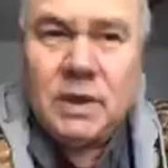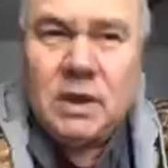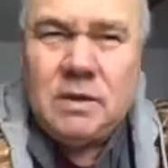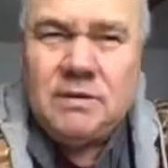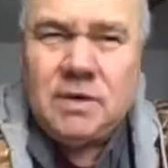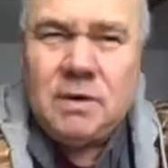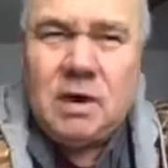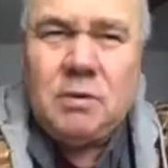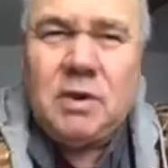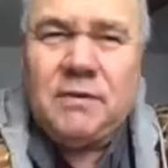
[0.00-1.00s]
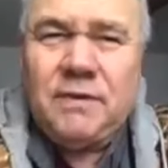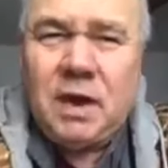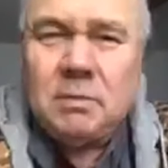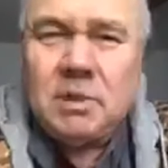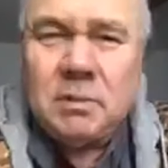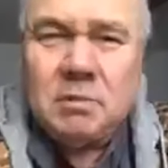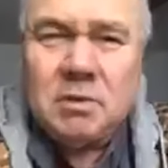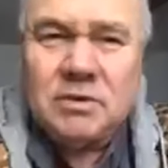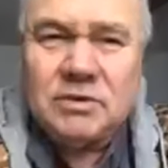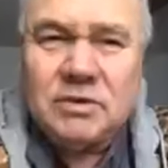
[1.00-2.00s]
Figure out what your family
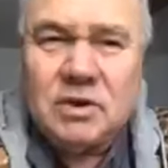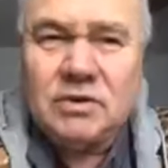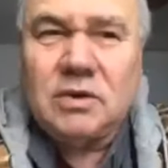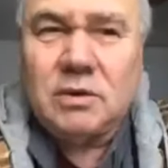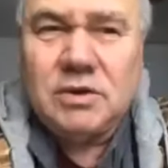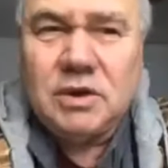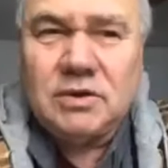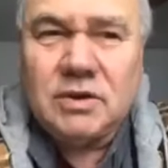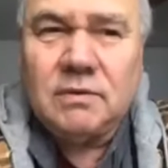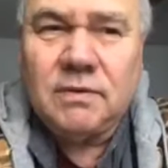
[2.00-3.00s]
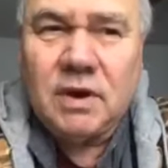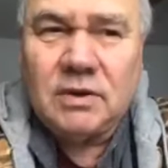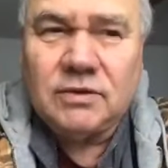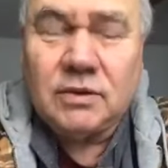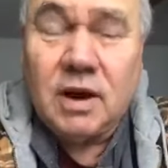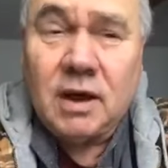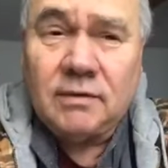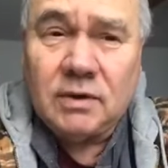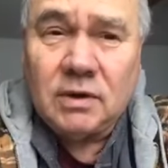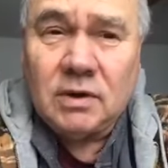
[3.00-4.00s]
members, associates, and friends are
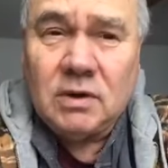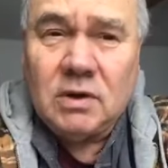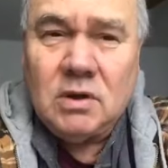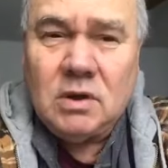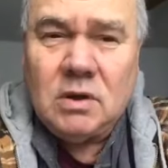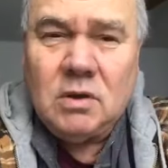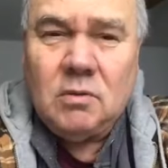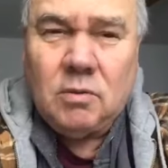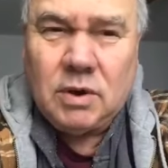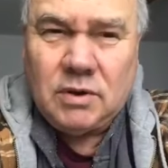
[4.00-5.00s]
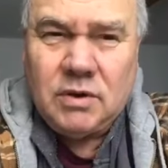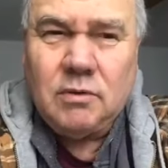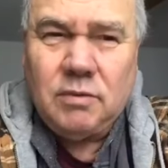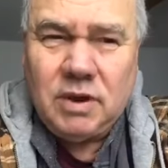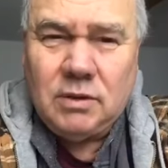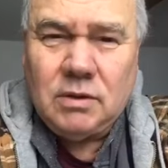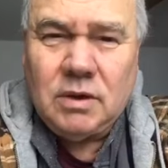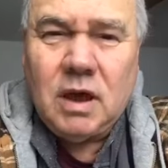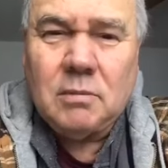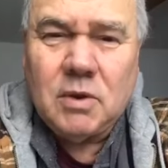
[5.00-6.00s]
after. What are their real
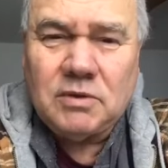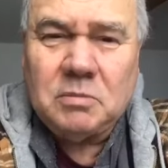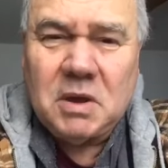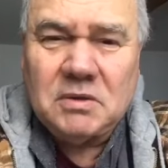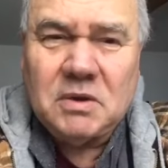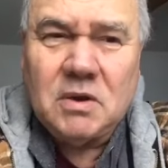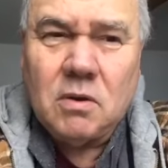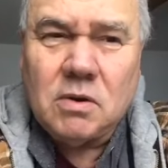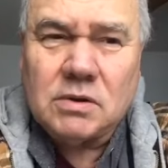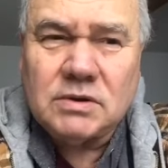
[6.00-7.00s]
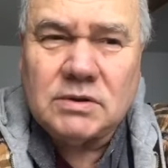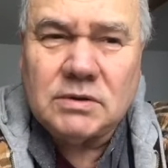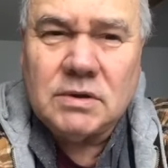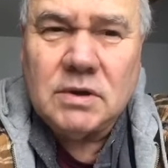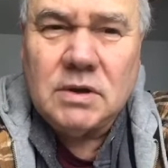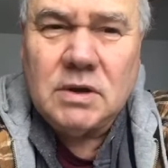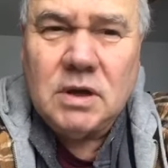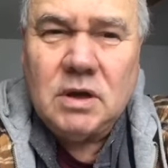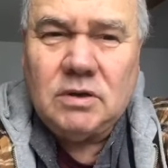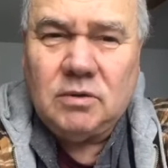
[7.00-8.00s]
and most basic goals?
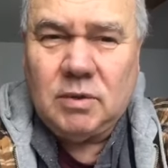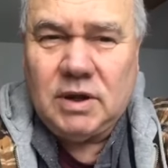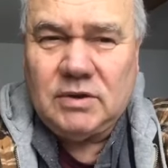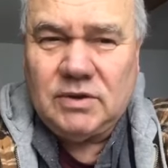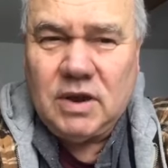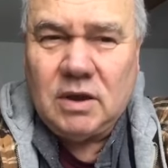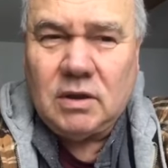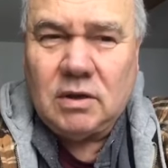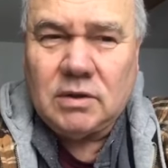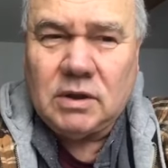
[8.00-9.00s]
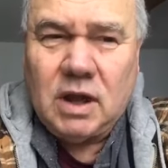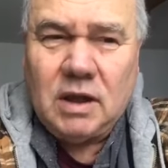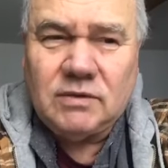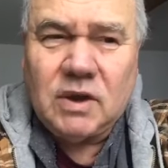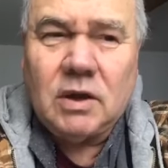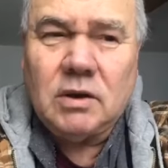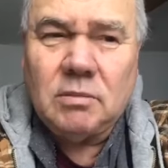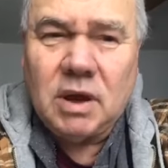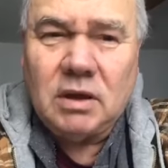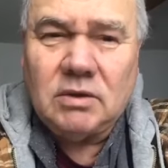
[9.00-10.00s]
To what extent are their lives
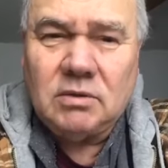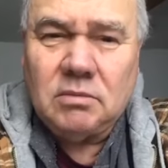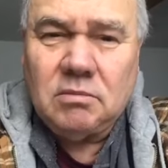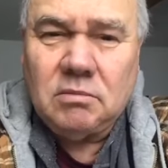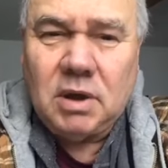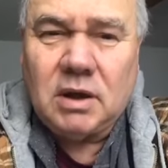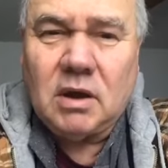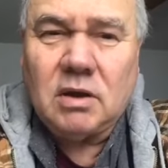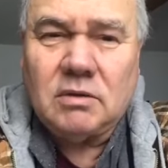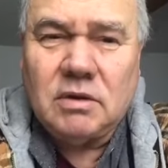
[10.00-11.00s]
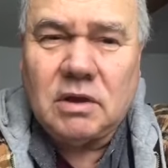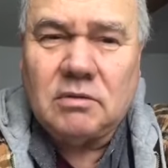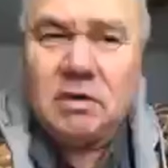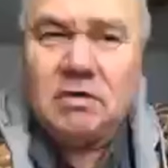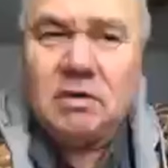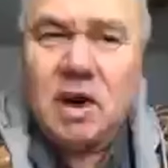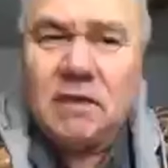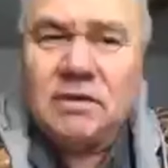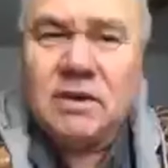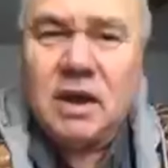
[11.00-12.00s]
undermined by contradictory drives
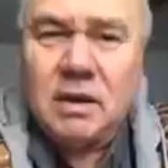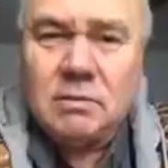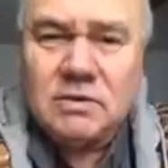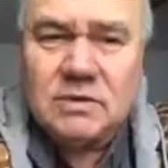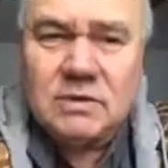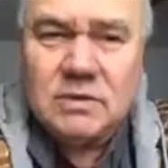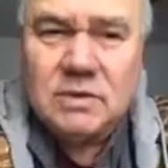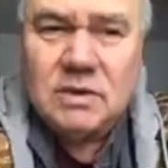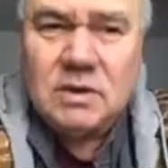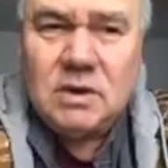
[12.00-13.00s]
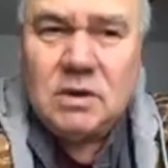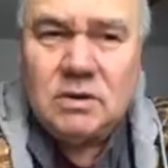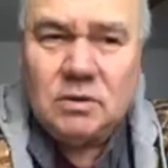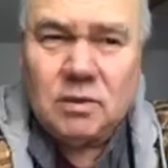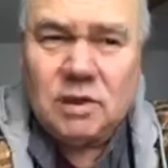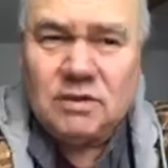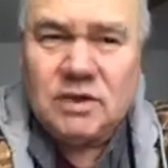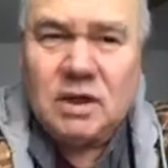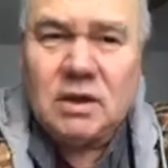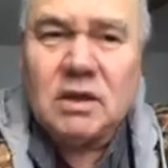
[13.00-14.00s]
and aims? To what
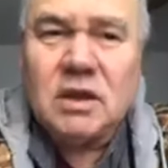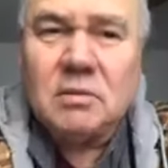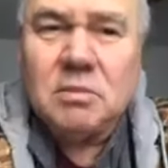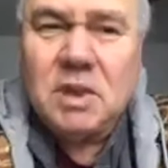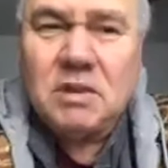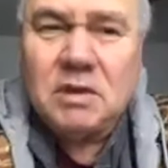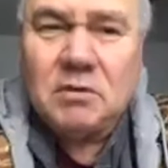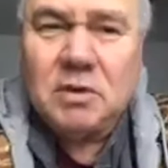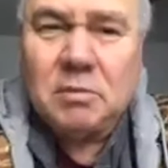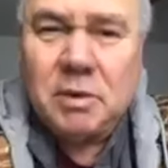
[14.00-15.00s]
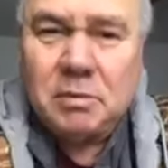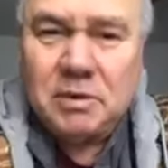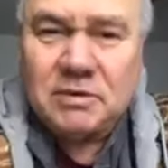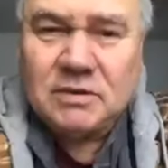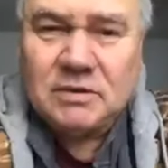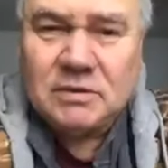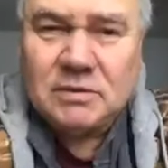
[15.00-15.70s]
extent can they admit their real purposes?